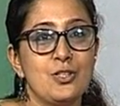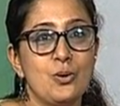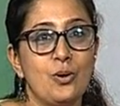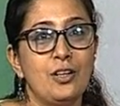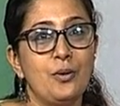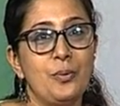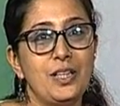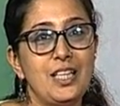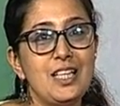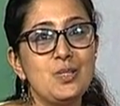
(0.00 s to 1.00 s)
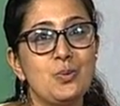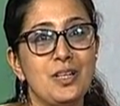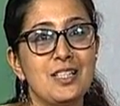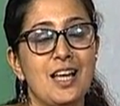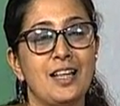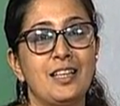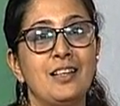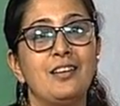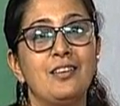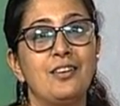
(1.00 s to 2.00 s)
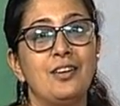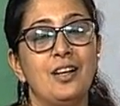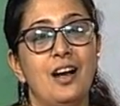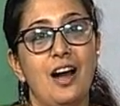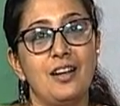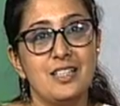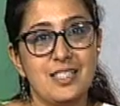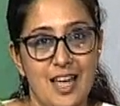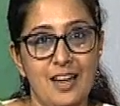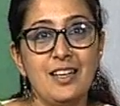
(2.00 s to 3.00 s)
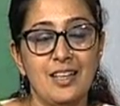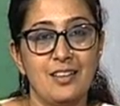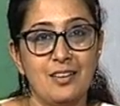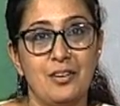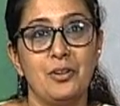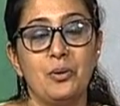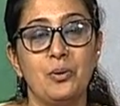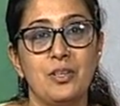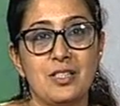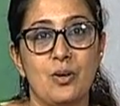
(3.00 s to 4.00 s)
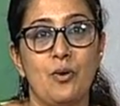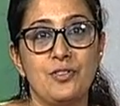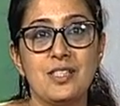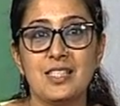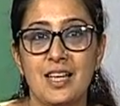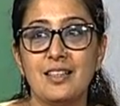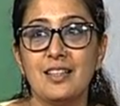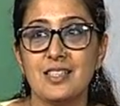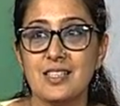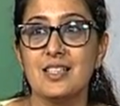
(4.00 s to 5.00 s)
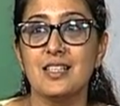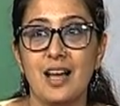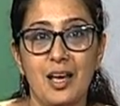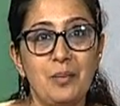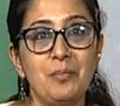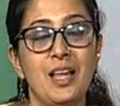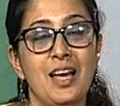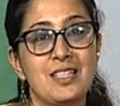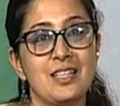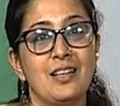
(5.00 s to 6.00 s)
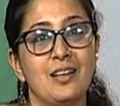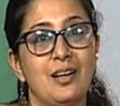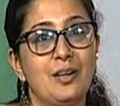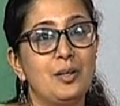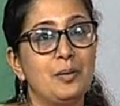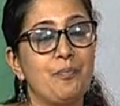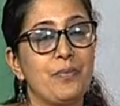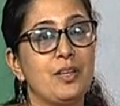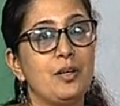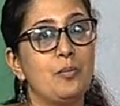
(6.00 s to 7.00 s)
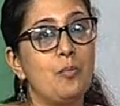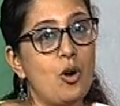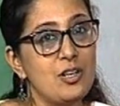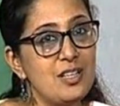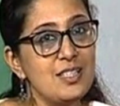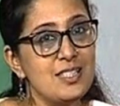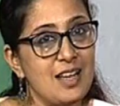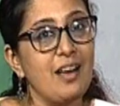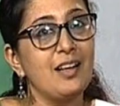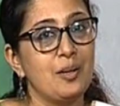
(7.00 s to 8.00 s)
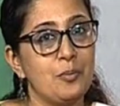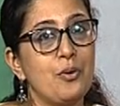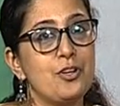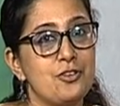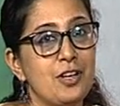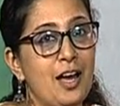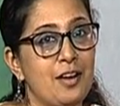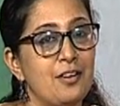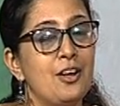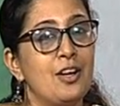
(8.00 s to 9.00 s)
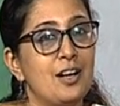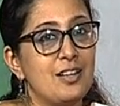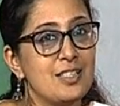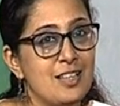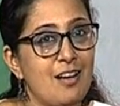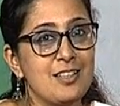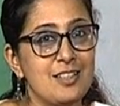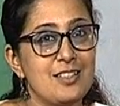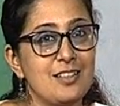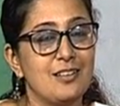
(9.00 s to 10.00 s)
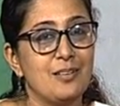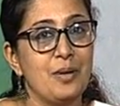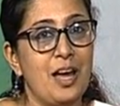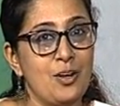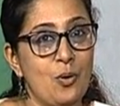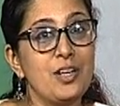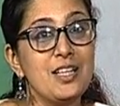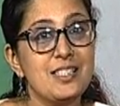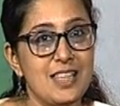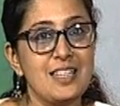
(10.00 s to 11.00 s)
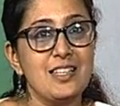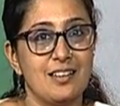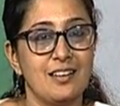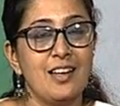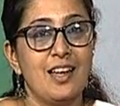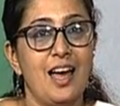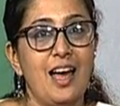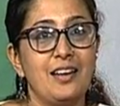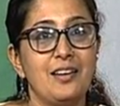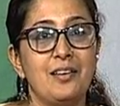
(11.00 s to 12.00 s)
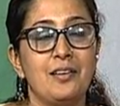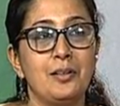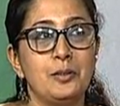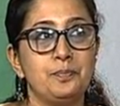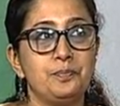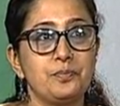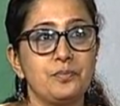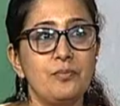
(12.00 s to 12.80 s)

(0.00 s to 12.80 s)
So uh, with these words, I think her understanding and uh, you know it's often said that this is the time that um, the modernist style in poetry had uh, started, uh, had already set in and um,